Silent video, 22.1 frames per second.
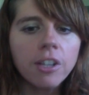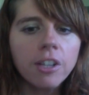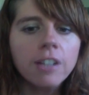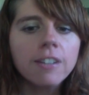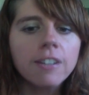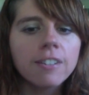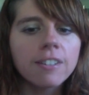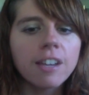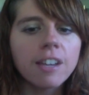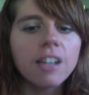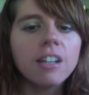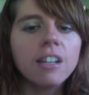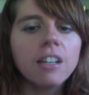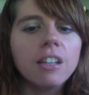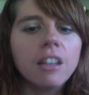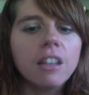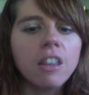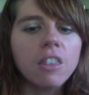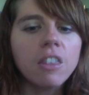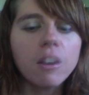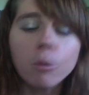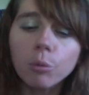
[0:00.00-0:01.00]
decided
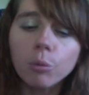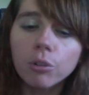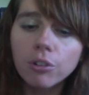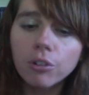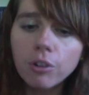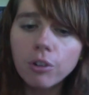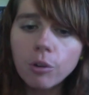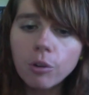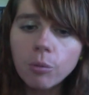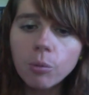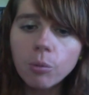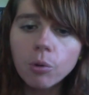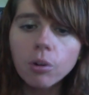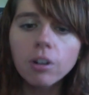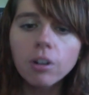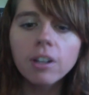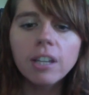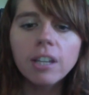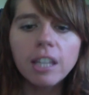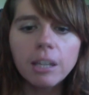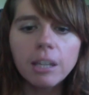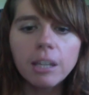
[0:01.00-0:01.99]
that there was no more
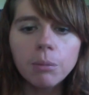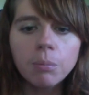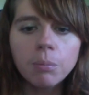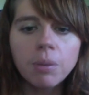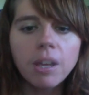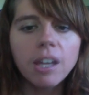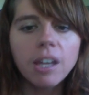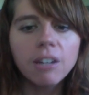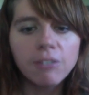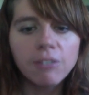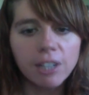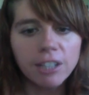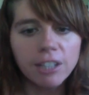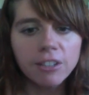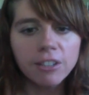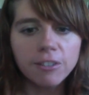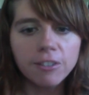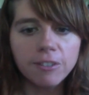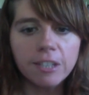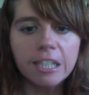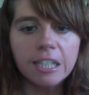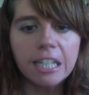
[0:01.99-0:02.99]
hip and
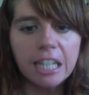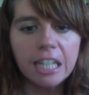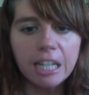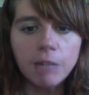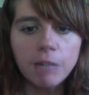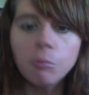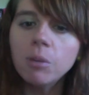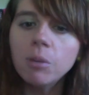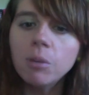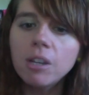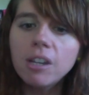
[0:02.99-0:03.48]
relevant name